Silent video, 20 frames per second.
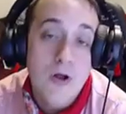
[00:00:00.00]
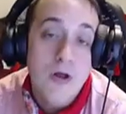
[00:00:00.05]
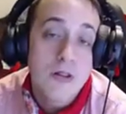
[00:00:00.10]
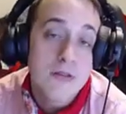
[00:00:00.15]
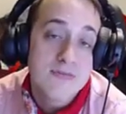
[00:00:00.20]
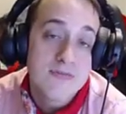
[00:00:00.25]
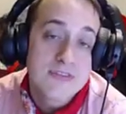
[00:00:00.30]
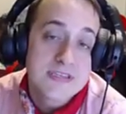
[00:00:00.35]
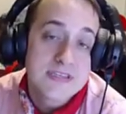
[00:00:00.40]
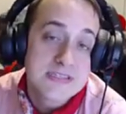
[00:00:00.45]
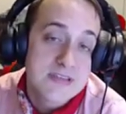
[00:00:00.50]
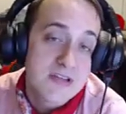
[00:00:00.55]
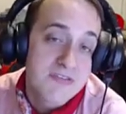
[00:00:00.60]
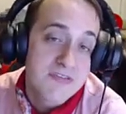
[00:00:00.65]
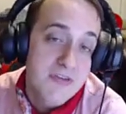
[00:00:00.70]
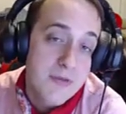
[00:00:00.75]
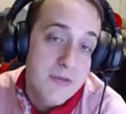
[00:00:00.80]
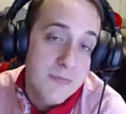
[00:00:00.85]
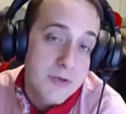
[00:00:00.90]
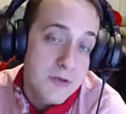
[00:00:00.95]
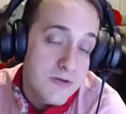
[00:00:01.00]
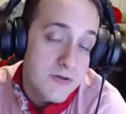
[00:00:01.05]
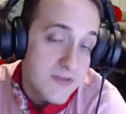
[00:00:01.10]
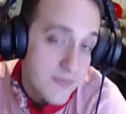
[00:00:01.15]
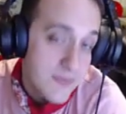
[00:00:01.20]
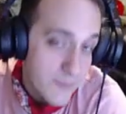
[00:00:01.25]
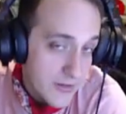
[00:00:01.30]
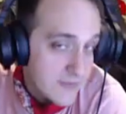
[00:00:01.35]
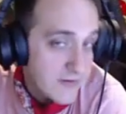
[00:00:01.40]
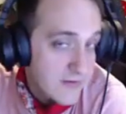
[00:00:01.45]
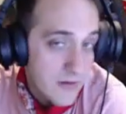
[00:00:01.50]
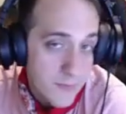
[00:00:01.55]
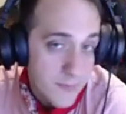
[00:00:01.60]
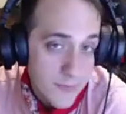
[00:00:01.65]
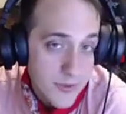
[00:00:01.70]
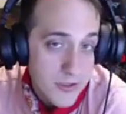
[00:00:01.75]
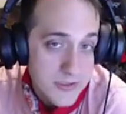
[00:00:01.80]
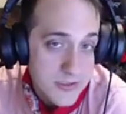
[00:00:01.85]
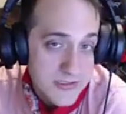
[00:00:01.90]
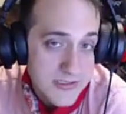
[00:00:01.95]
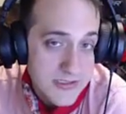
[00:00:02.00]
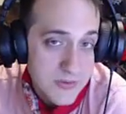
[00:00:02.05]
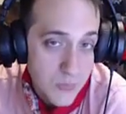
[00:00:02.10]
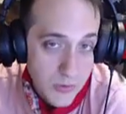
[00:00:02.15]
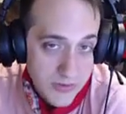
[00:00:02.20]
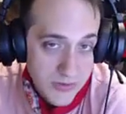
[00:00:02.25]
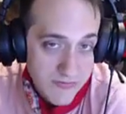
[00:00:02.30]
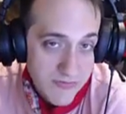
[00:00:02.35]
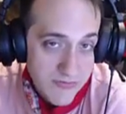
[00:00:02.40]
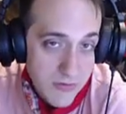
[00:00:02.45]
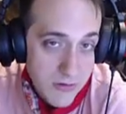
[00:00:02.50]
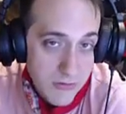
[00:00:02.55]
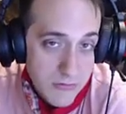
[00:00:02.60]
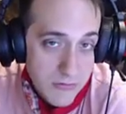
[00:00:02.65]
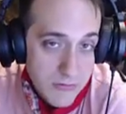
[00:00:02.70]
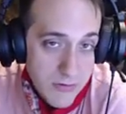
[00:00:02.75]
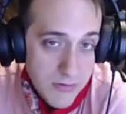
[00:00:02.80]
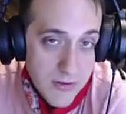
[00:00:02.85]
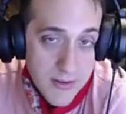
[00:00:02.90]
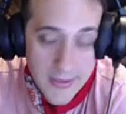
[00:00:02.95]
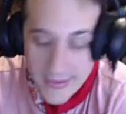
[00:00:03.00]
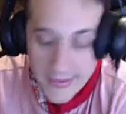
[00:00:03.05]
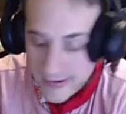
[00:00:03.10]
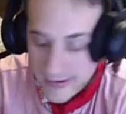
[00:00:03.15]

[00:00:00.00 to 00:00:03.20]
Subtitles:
I mean, all of this stuff, I mean, you did make the comparison to Windfall.